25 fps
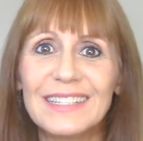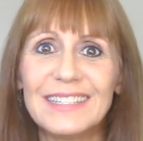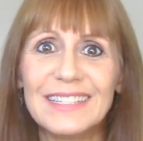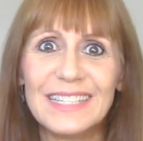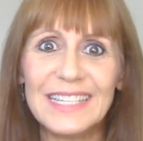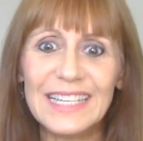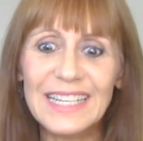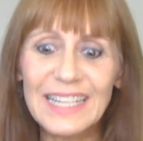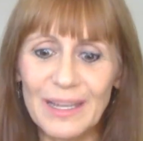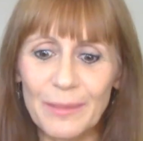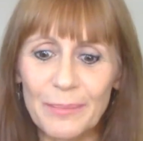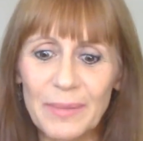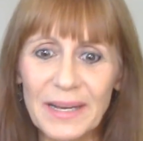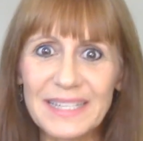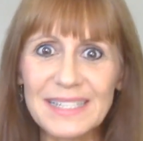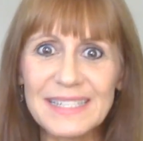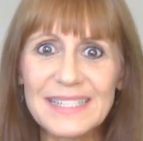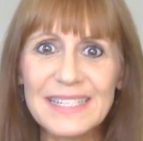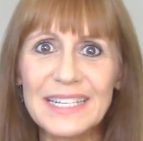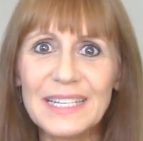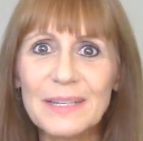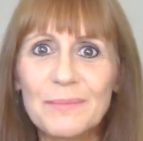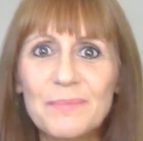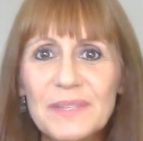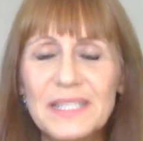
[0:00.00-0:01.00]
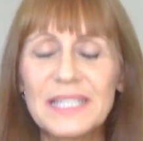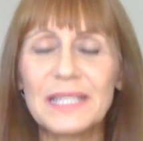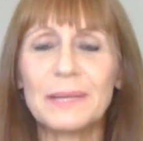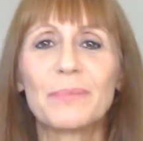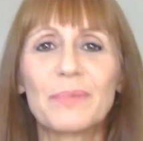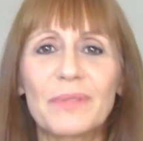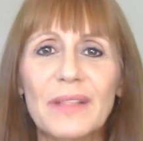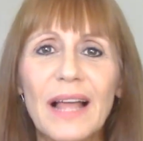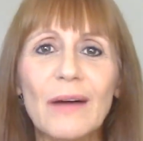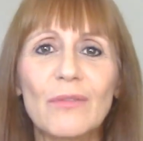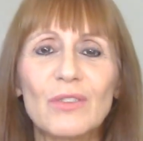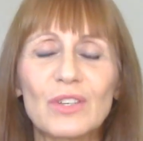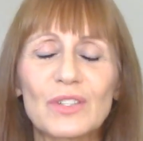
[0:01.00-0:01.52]
deep at deep
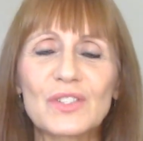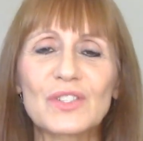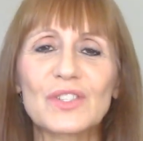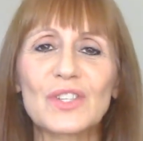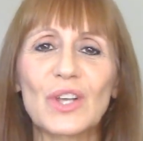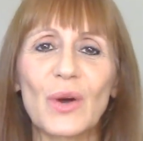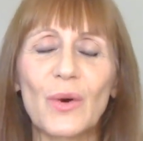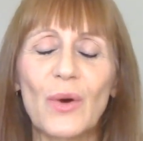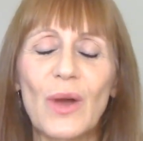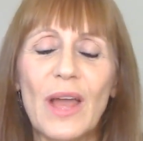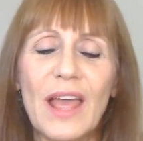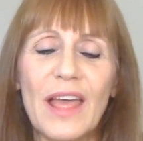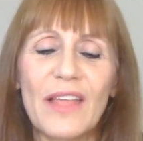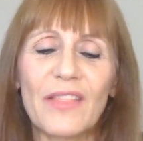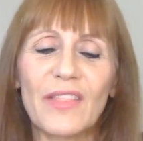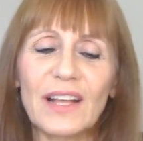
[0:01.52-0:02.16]
deep levels so